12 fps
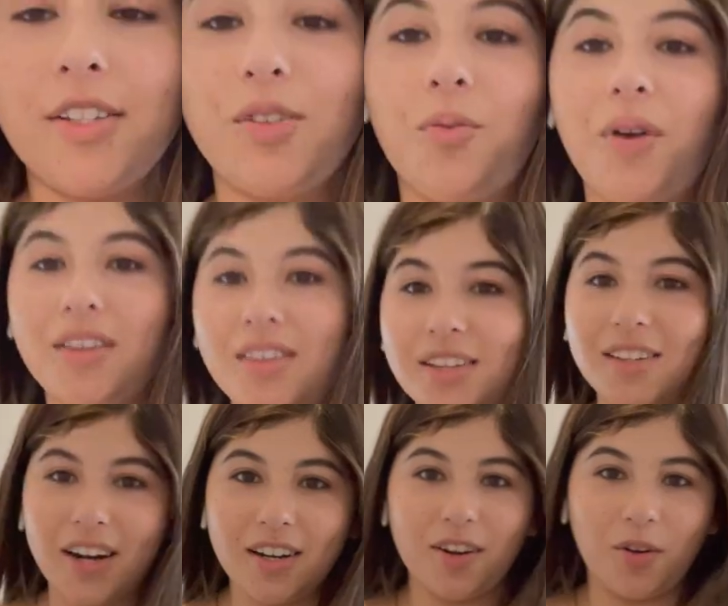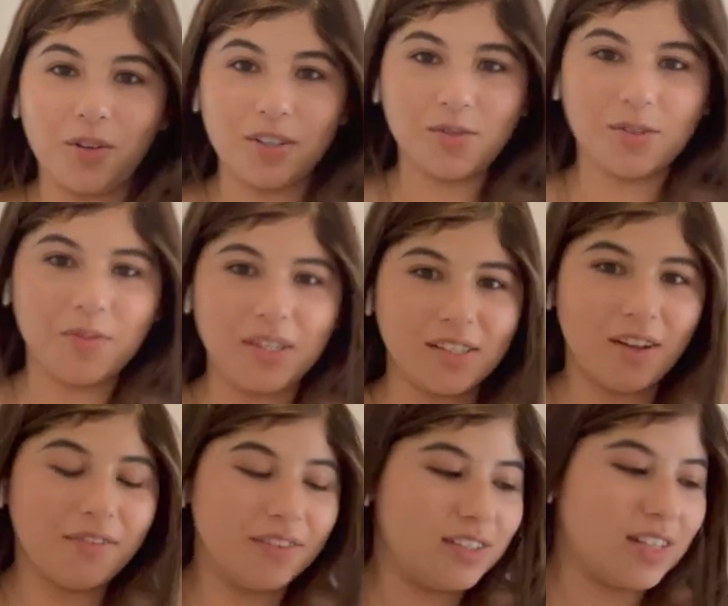so one thing that I noticed with
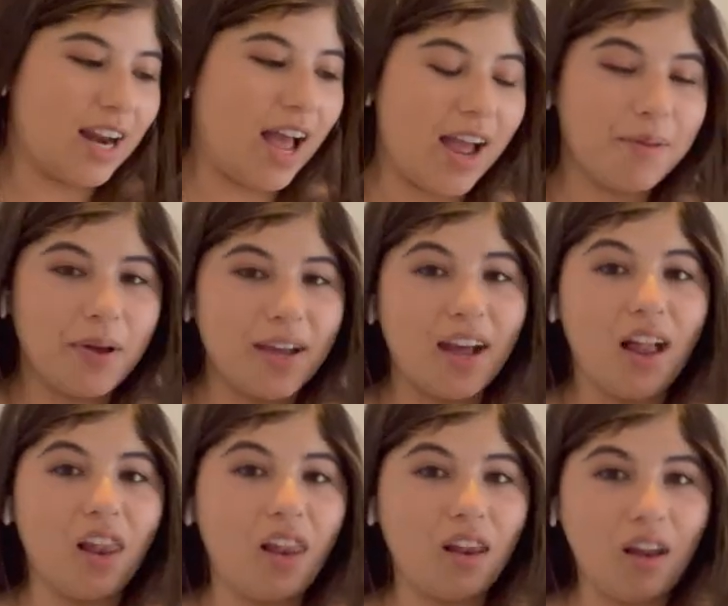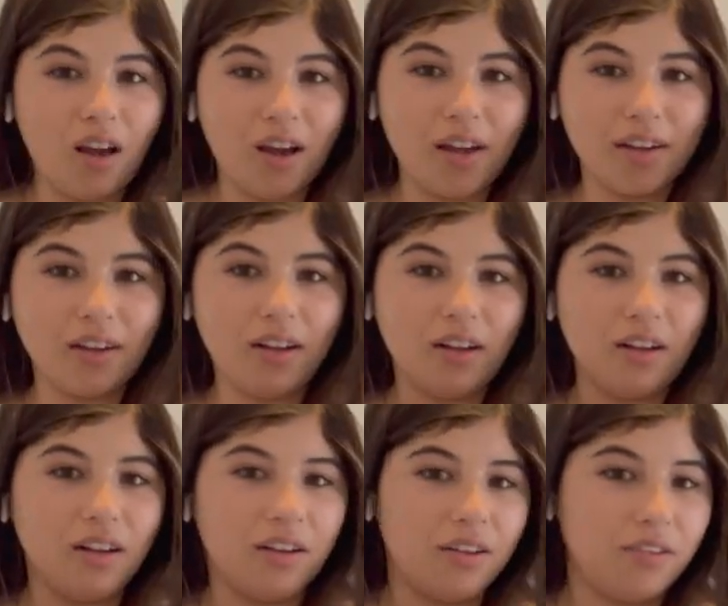myself is that I buy a lot
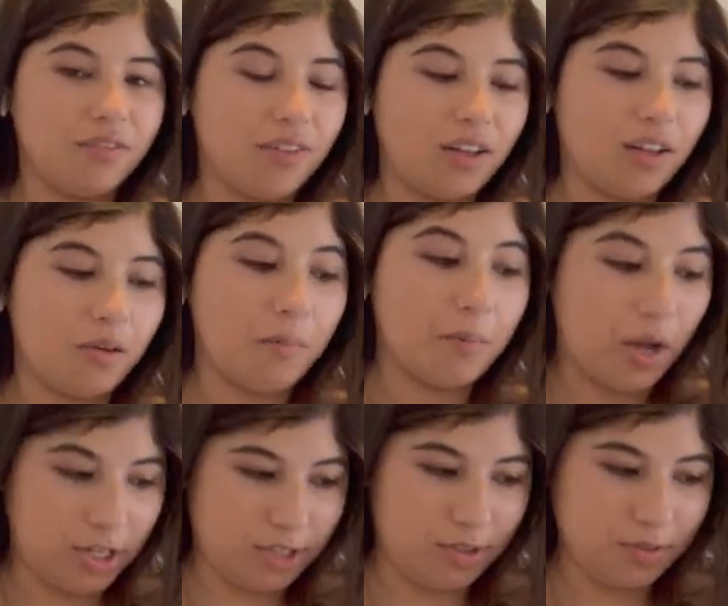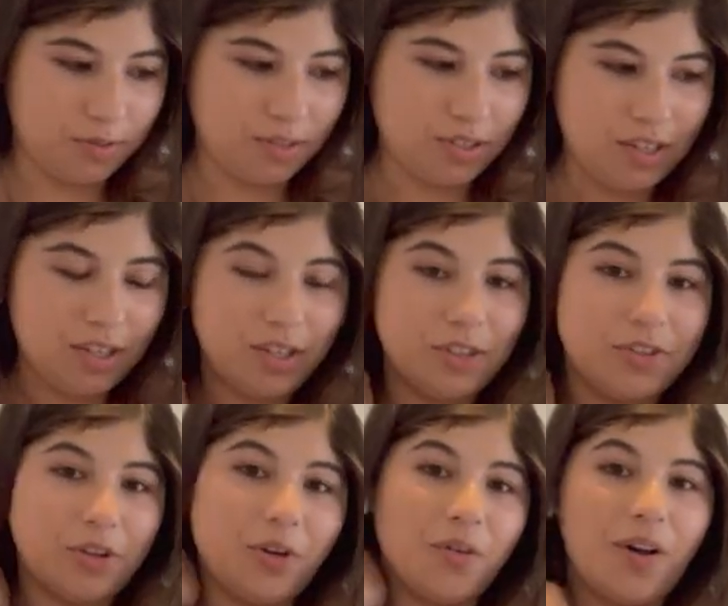of bodysuits.
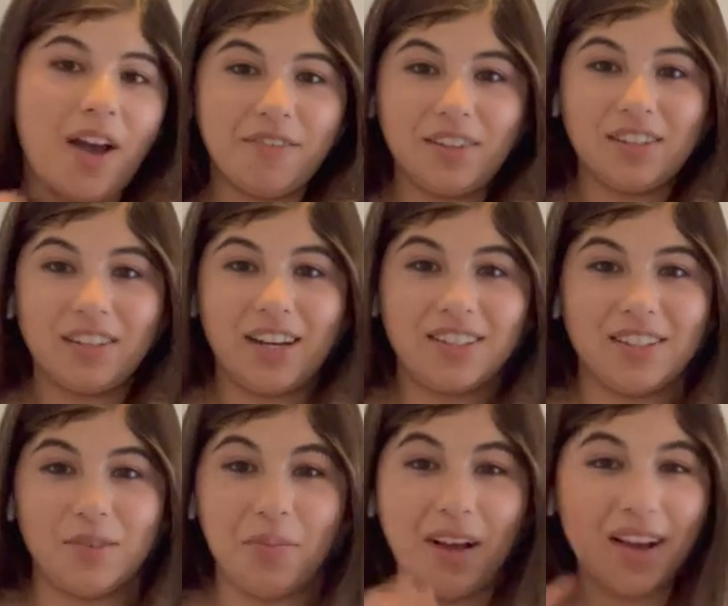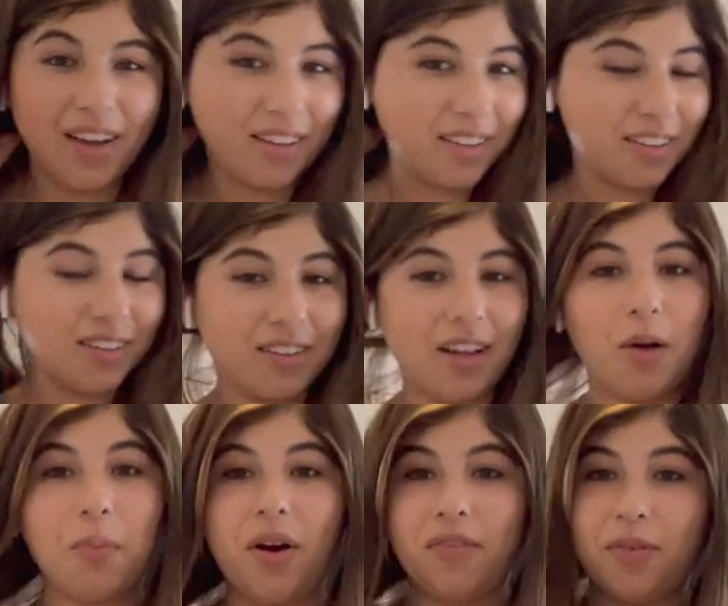So everything that I did buy,
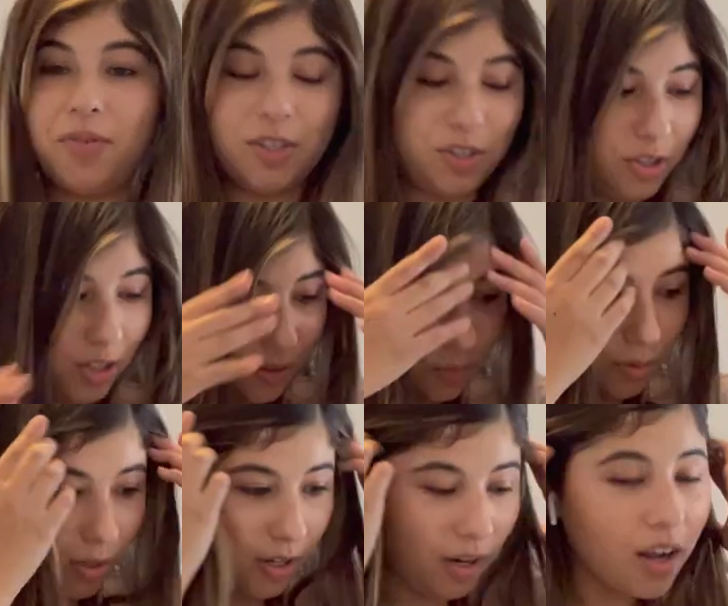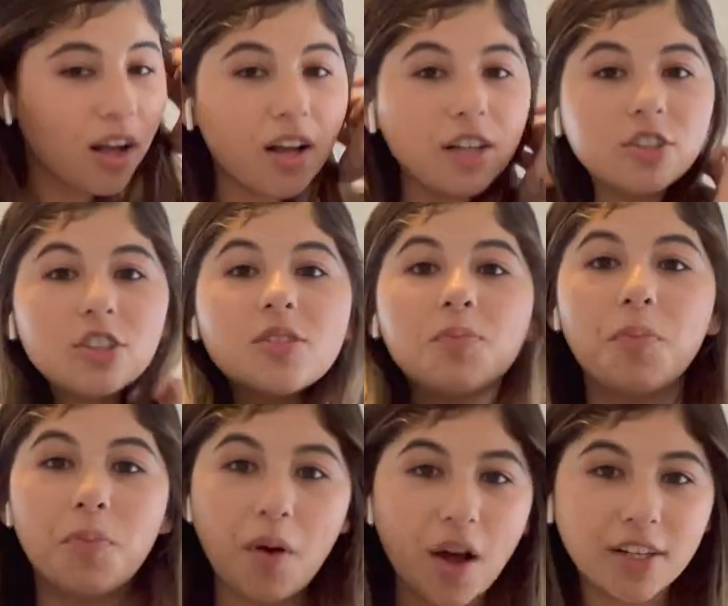apart from the shirt, were just
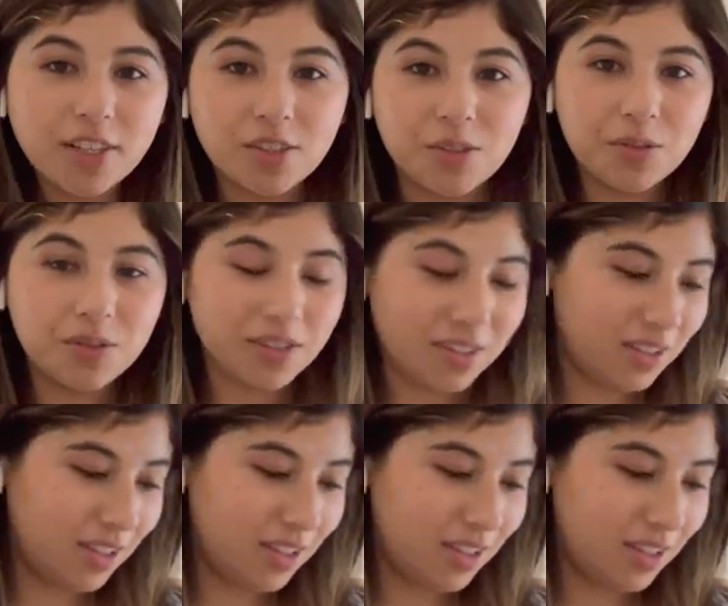bodysuits.